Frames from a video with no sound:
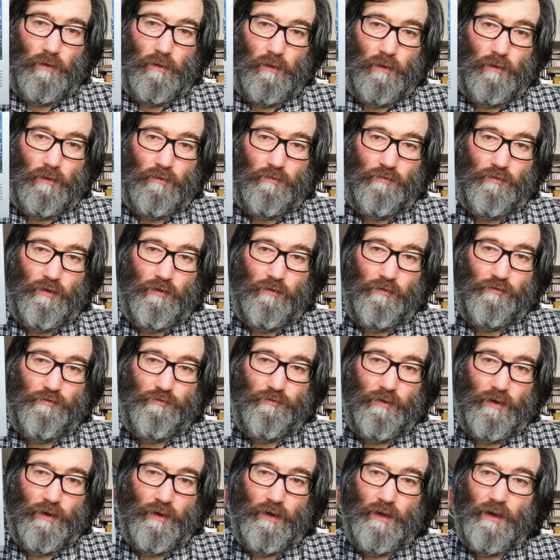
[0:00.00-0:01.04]
It's very
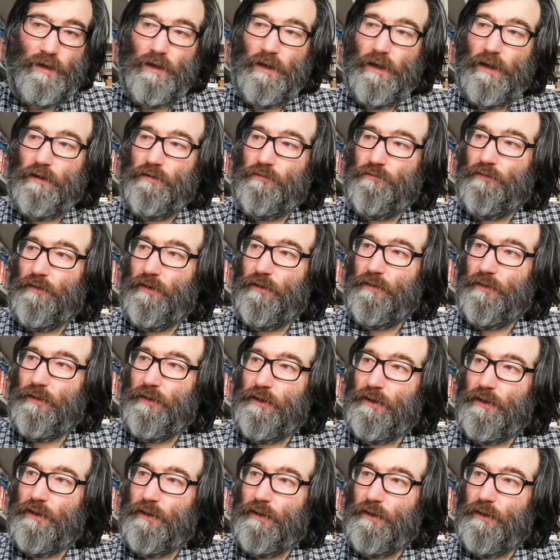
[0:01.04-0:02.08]
funny and very
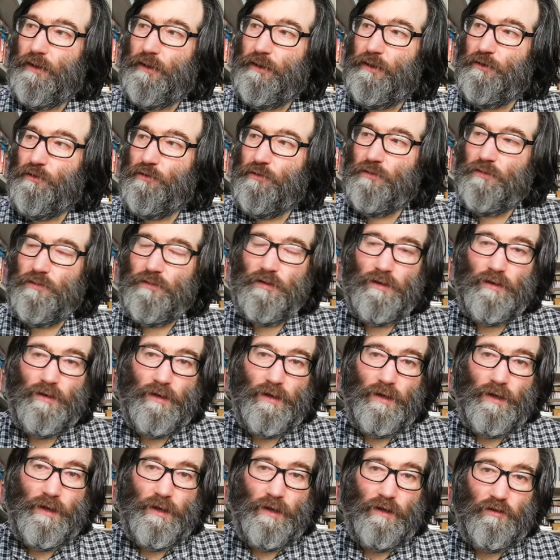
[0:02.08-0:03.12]
cute
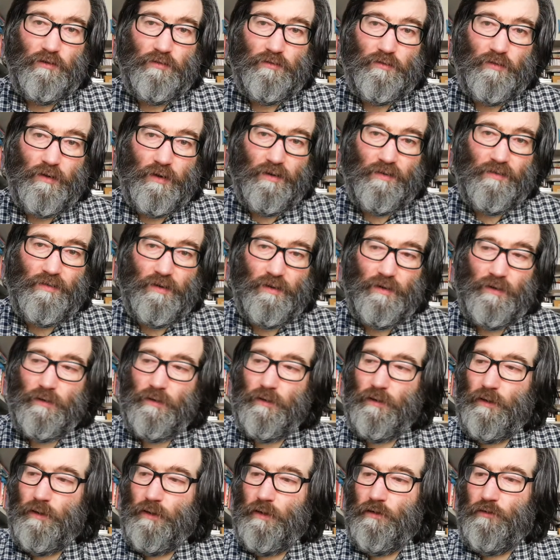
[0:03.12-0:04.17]
illustration
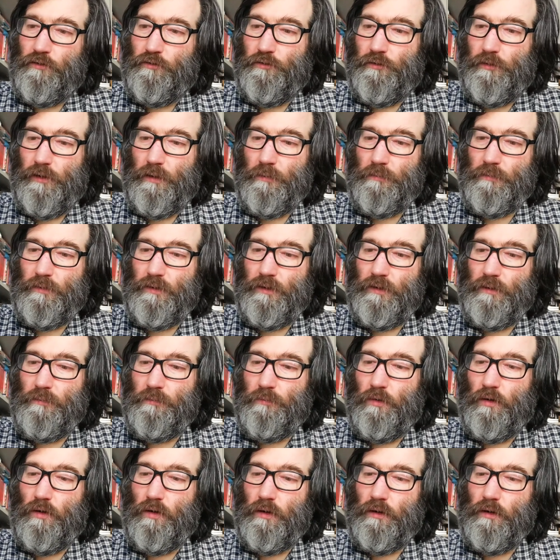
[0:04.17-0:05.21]
from the
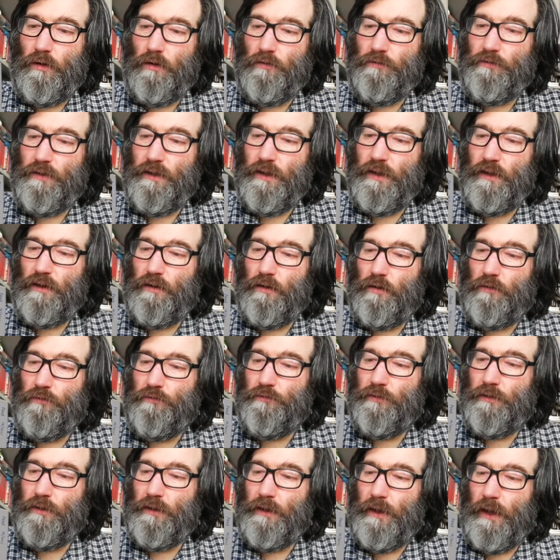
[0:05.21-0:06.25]
born of the year
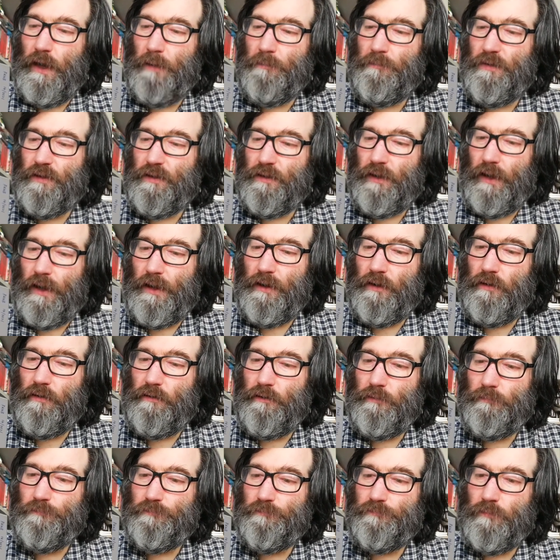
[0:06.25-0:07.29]
of the happy tiger.